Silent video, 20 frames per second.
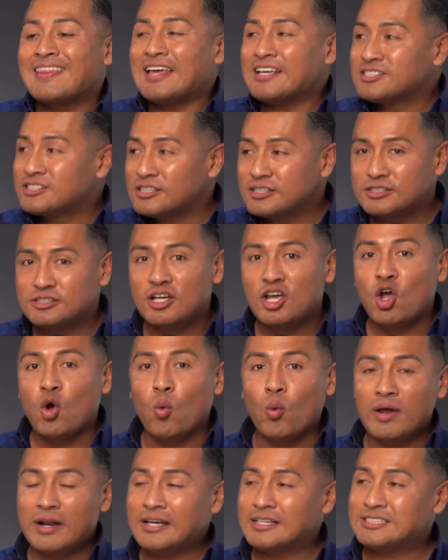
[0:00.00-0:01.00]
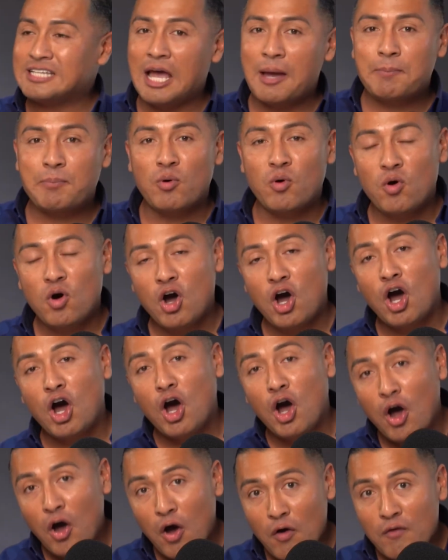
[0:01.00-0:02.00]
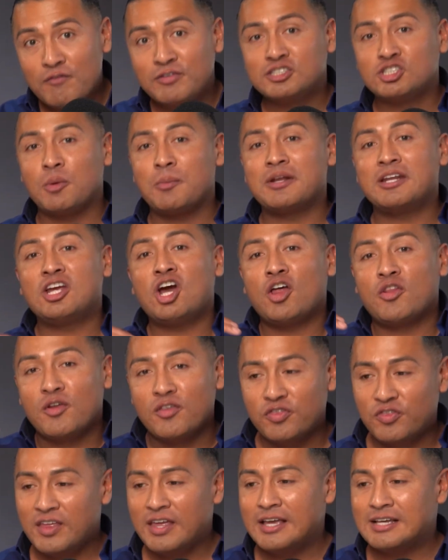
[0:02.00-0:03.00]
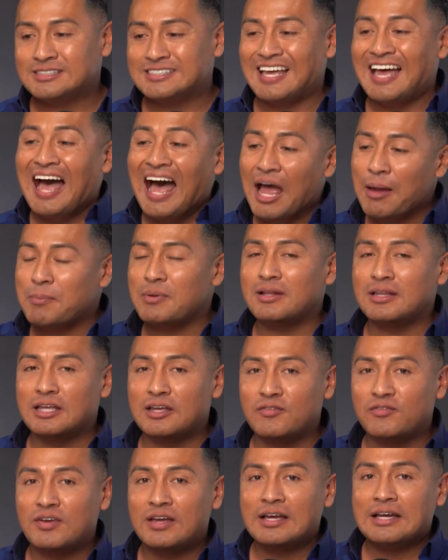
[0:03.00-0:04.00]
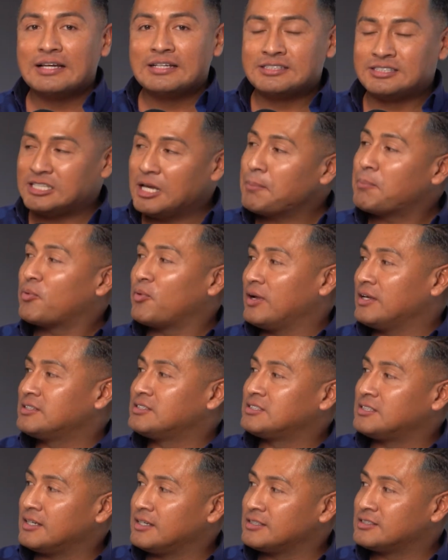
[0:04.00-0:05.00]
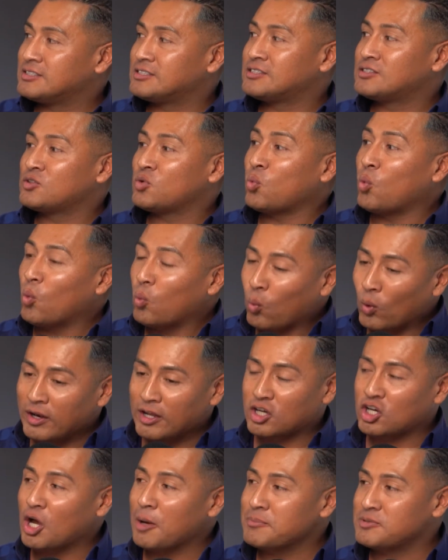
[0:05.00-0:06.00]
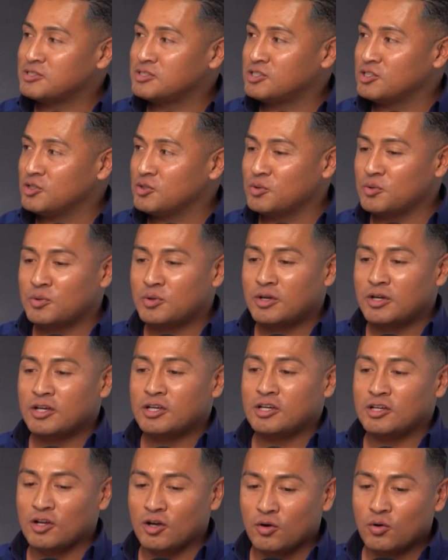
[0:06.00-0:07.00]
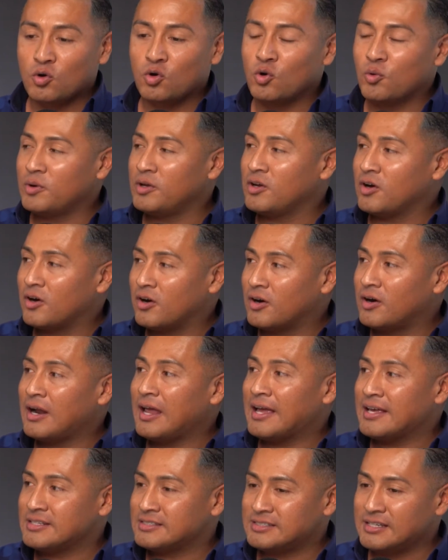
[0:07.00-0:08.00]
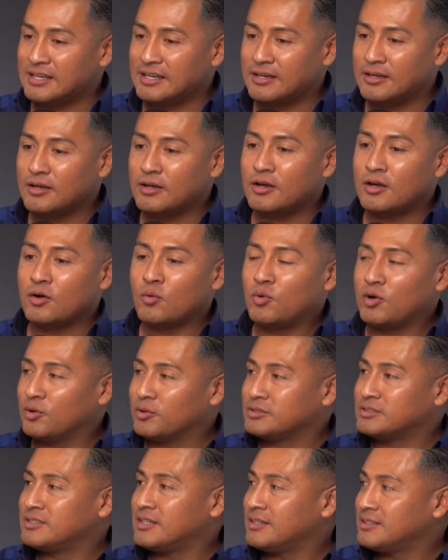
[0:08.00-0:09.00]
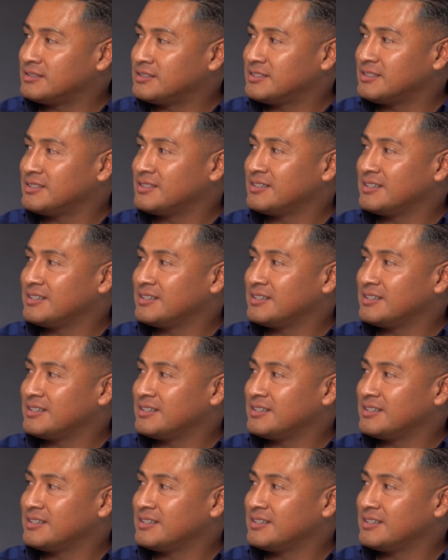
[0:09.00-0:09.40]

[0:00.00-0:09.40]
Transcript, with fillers: that's just one example of so many other things that I believe separates us when it comes to you know, who we are as a real estate.